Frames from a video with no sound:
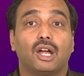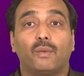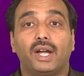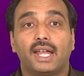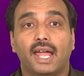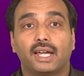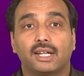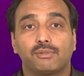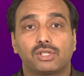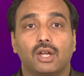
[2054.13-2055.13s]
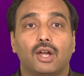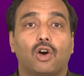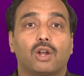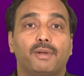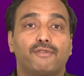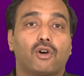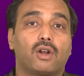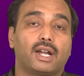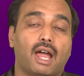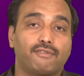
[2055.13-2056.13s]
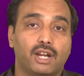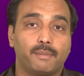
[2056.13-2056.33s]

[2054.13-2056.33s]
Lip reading: Venn diagrams, or before and after